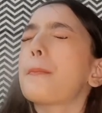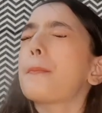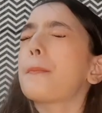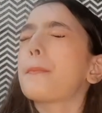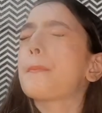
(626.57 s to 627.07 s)

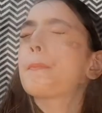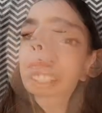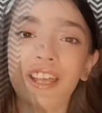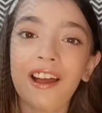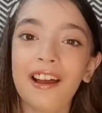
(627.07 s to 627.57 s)
So
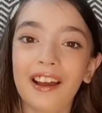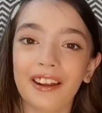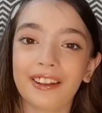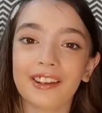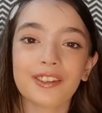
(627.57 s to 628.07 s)
yeah, I
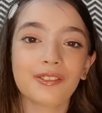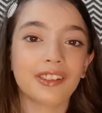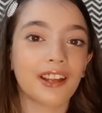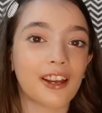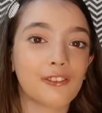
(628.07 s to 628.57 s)
guess with
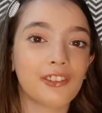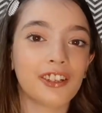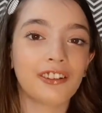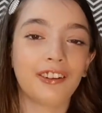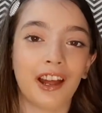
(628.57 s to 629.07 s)
that we're
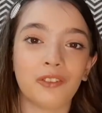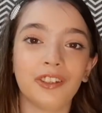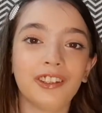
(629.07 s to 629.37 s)
done with the